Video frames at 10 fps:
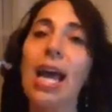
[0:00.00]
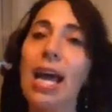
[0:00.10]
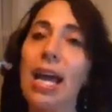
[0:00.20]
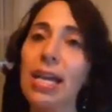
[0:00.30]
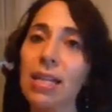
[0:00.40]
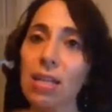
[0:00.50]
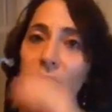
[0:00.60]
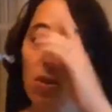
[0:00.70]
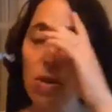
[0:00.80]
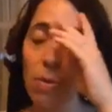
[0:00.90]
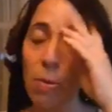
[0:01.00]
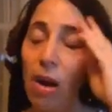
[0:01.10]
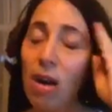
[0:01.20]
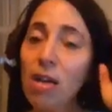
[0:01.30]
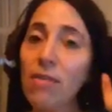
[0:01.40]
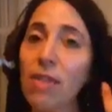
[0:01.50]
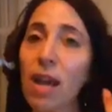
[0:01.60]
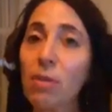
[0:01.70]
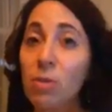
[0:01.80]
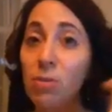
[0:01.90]
And so a part of
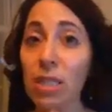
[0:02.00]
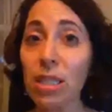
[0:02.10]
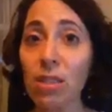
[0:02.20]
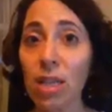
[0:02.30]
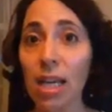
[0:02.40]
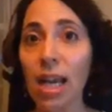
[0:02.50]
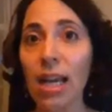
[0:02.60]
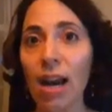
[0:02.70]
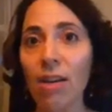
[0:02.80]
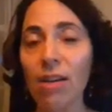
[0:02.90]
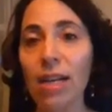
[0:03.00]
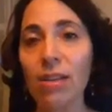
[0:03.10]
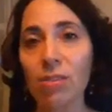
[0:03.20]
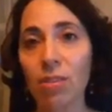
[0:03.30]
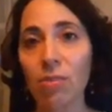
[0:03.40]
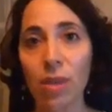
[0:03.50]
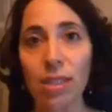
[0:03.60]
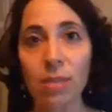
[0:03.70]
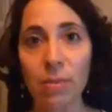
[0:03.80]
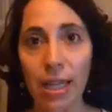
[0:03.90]
that was really looking at how can I serve
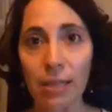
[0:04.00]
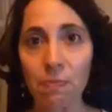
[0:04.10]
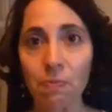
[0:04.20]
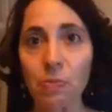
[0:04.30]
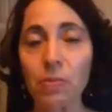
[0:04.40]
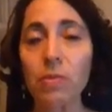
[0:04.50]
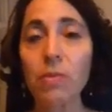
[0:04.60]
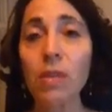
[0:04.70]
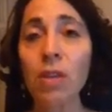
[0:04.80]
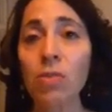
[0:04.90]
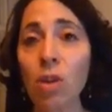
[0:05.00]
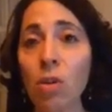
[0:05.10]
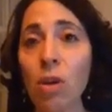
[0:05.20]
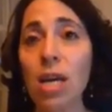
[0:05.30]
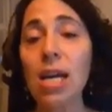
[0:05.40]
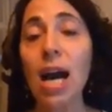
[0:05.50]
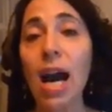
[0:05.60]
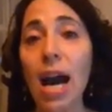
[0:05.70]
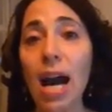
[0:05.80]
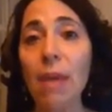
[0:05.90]
one-to-many. So
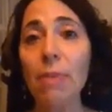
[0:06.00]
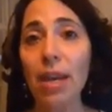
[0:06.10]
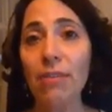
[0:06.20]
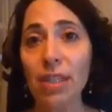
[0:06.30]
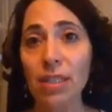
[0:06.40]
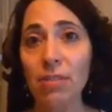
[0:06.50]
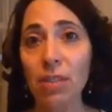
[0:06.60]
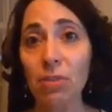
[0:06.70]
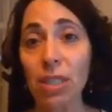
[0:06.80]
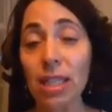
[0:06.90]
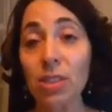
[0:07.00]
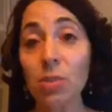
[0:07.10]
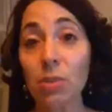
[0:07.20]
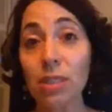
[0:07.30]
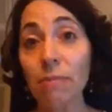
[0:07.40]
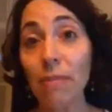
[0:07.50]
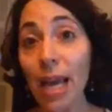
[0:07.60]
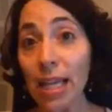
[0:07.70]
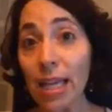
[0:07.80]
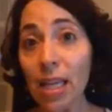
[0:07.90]
a high payoff activity related to
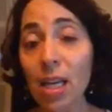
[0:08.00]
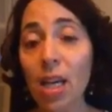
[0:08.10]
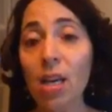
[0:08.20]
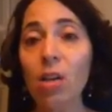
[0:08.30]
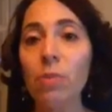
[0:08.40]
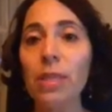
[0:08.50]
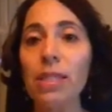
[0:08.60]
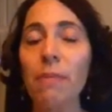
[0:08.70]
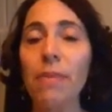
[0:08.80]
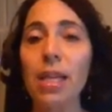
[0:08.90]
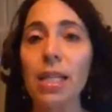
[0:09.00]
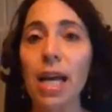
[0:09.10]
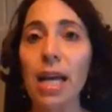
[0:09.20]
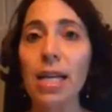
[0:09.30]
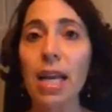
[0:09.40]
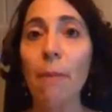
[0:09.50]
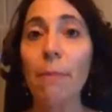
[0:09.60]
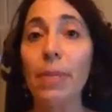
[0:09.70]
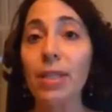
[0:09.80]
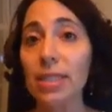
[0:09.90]
one-to-many could be something like
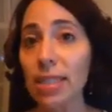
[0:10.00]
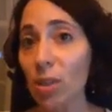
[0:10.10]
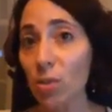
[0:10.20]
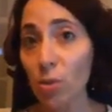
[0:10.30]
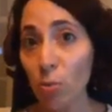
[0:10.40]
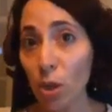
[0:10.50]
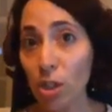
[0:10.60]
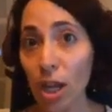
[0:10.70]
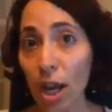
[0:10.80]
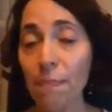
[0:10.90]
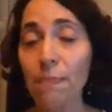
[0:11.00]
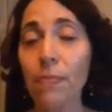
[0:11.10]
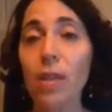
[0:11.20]
building a group workshop.